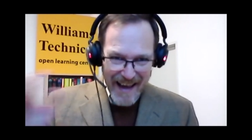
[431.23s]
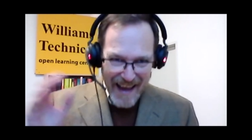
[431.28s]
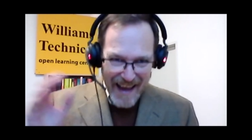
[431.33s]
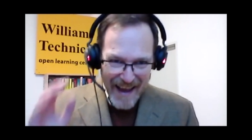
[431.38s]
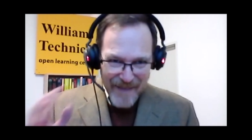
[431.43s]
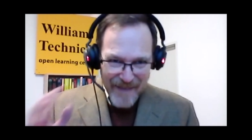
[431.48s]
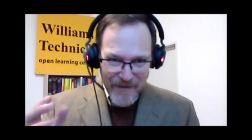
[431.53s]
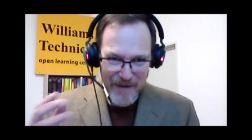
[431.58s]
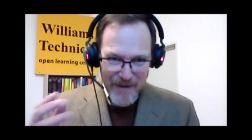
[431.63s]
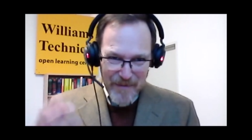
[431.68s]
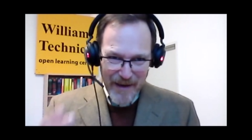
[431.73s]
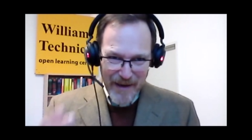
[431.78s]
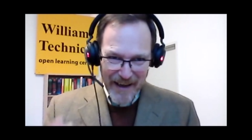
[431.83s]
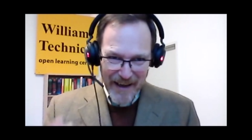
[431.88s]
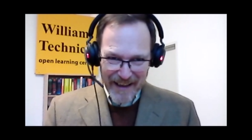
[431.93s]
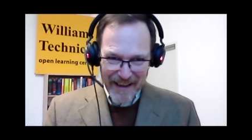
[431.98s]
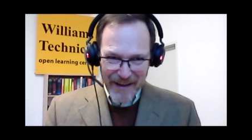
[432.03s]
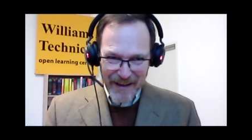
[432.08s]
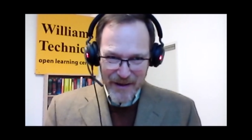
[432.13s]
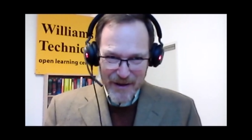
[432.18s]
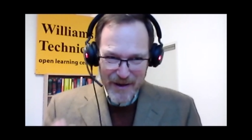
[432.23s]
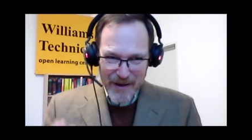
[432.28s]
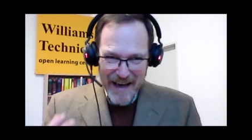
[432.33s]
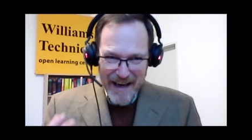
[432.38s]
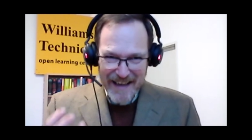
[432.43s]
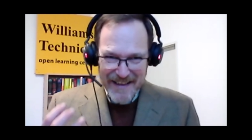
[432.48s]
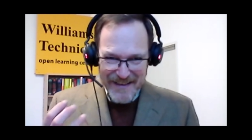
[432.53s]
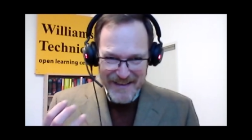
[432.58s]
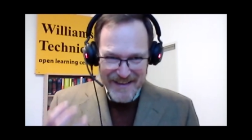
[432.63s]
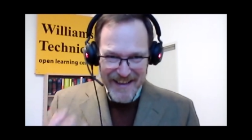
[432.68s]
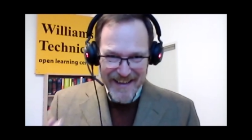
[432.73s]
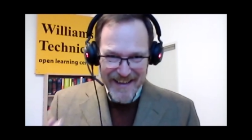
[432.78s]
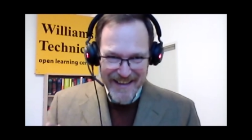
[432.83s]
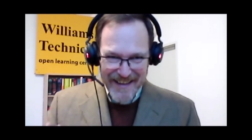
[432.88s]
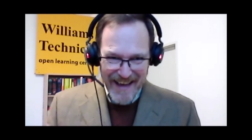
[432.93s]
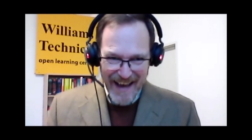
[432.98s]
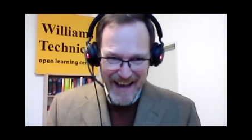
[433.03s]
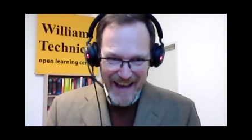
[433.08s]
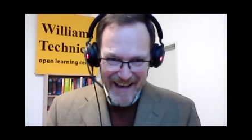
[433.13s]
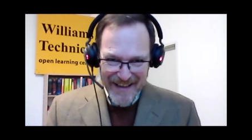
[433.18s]
everybody who has
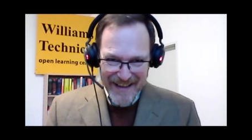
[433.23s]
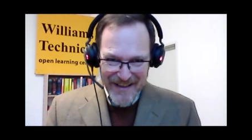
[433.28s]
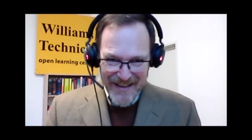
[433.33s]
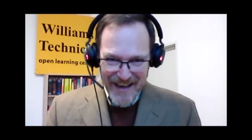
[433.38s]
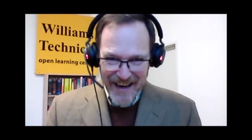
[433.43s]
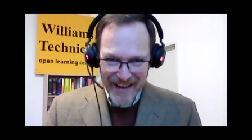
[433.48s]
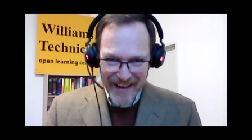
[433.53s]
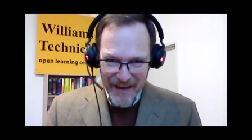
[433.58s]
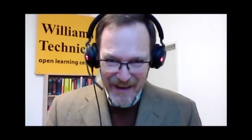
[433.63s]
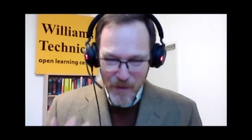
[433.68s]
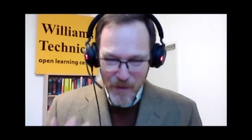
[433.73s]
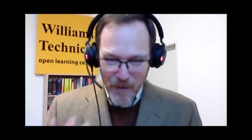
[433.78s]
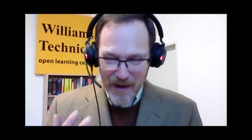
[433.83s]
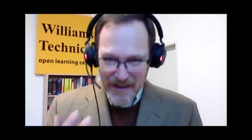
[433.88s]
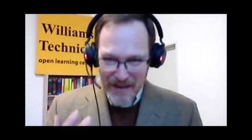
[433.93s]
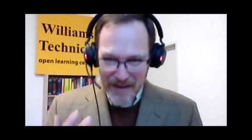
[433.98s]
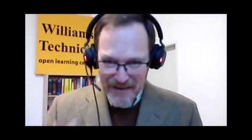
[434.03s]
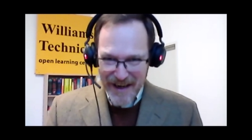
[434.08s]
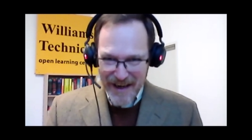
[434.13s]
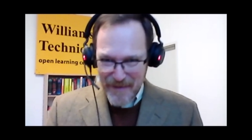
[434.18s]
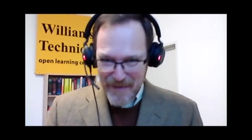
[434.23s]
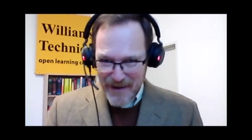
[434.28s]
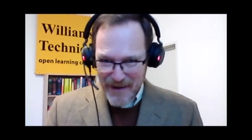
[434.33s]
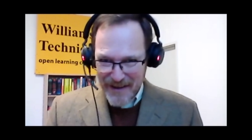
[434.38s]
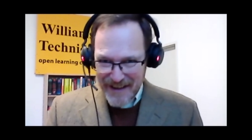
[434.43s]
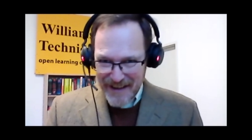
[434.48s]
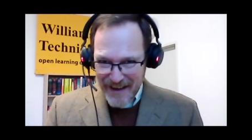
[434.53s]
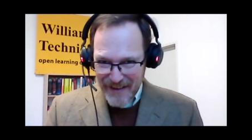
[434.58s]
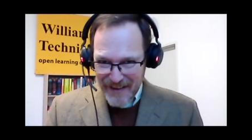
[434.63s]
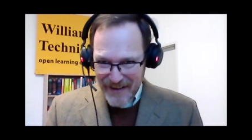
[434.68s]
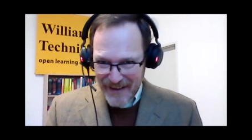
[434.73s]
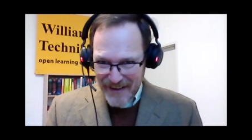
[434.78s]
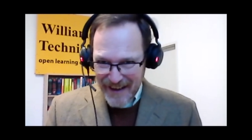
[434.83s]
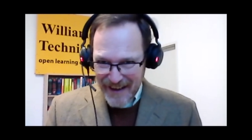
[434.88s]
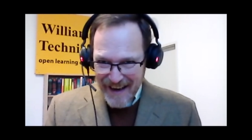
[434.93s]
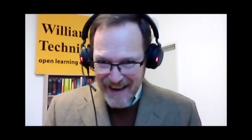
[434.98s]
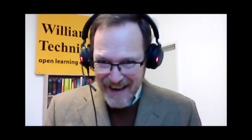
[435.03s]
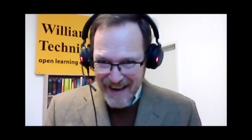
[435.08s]
done Agile at one time or another